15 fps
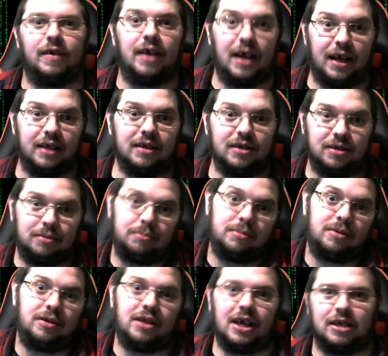and
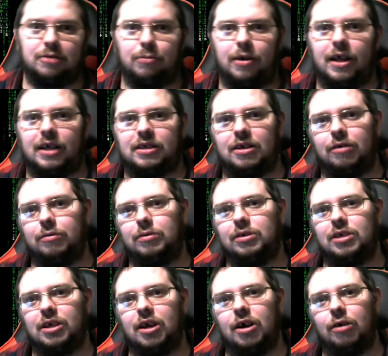that's where that's going
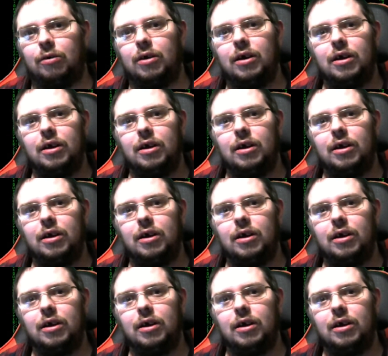to go.